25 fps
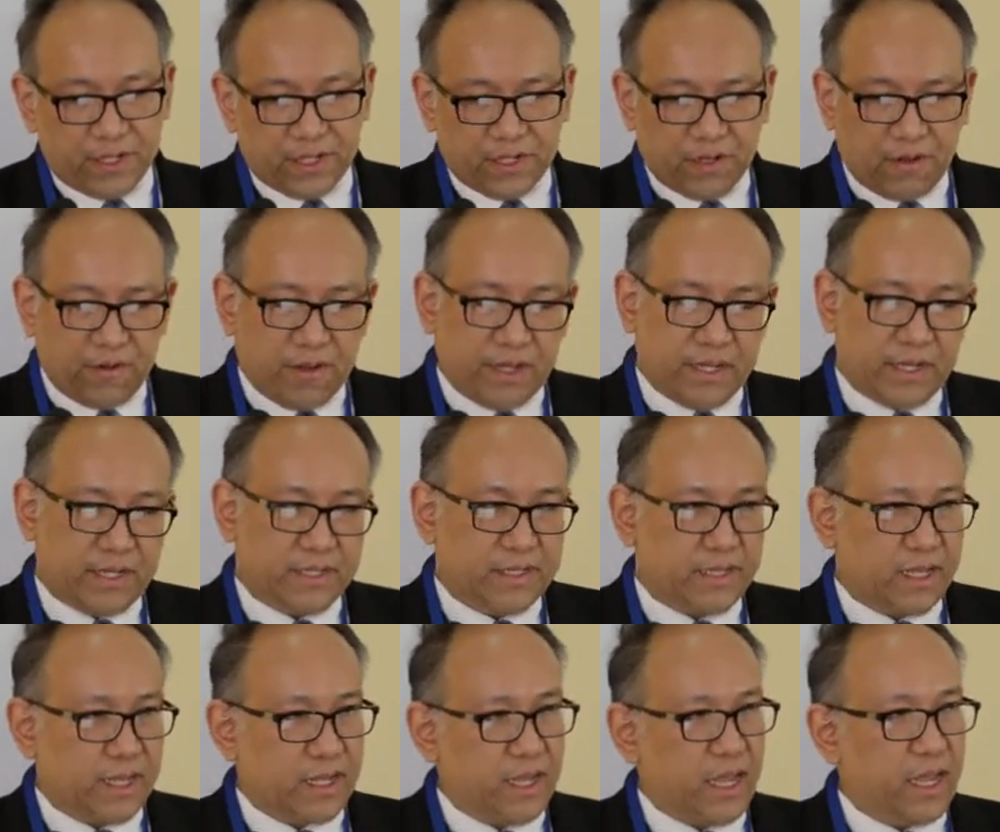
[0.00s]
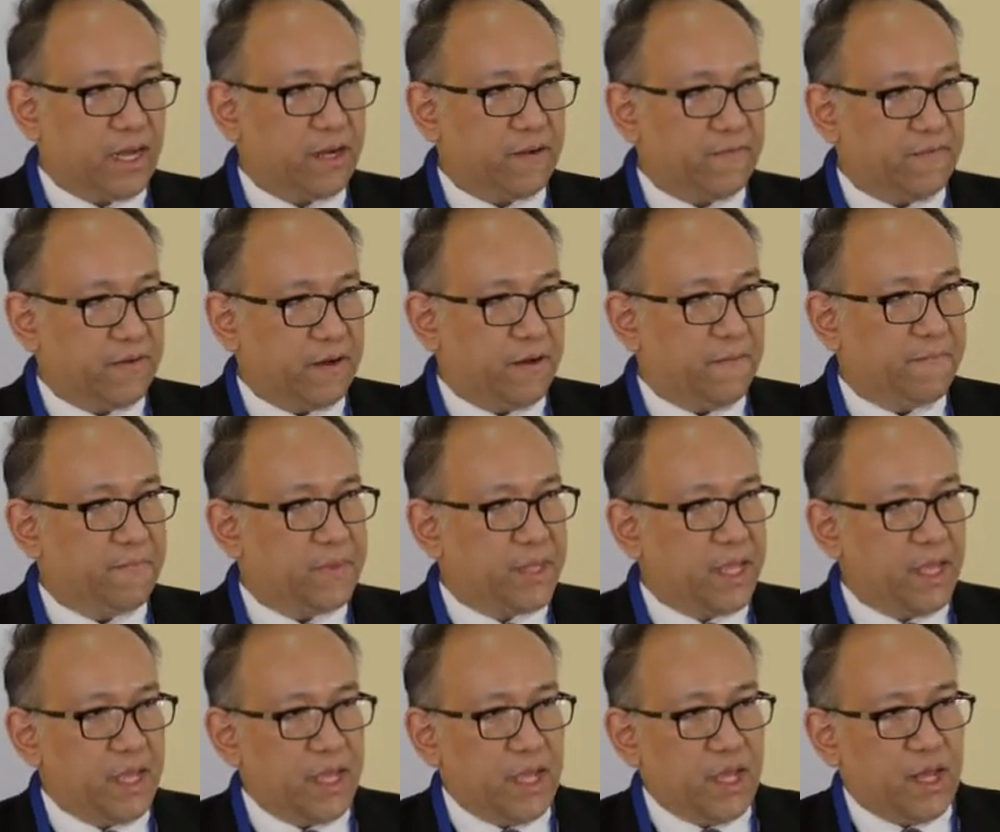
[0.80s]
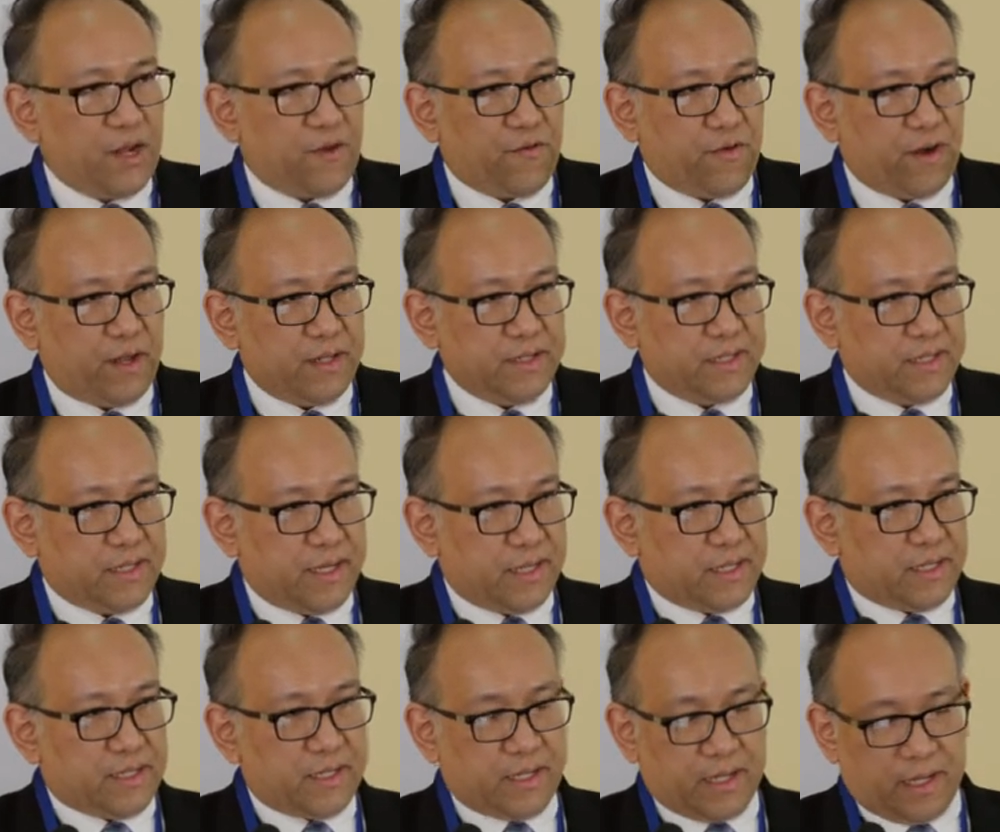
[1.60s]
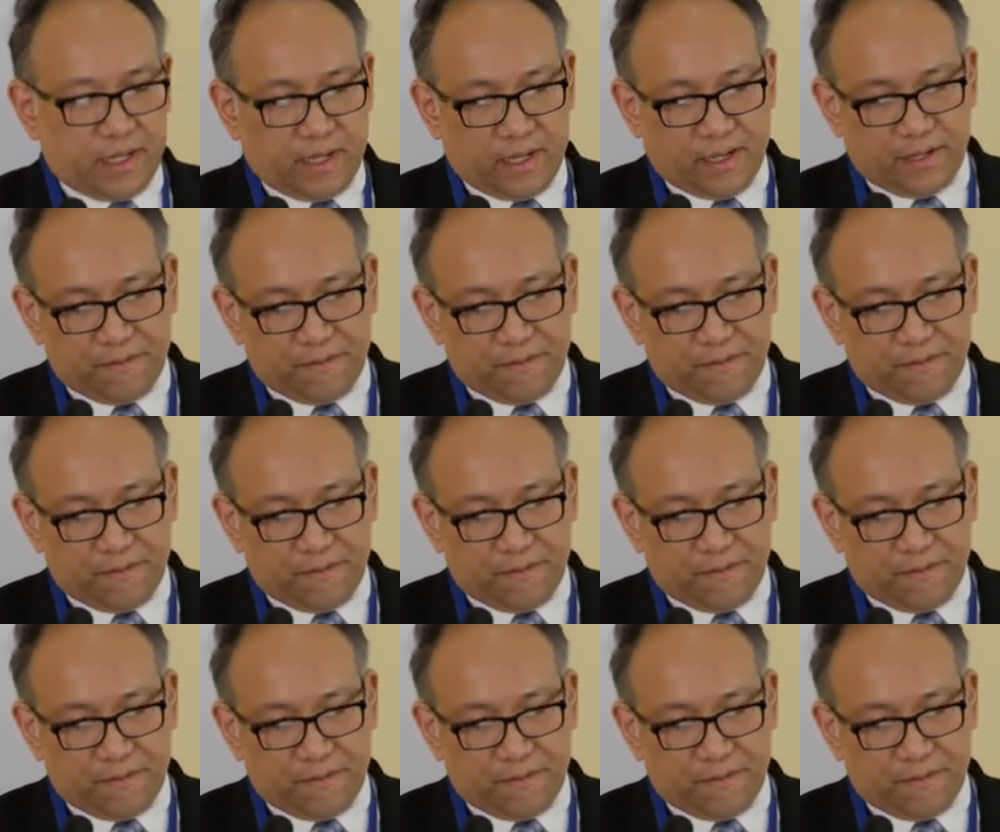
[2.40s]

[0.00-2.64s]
So it is a kind of a transit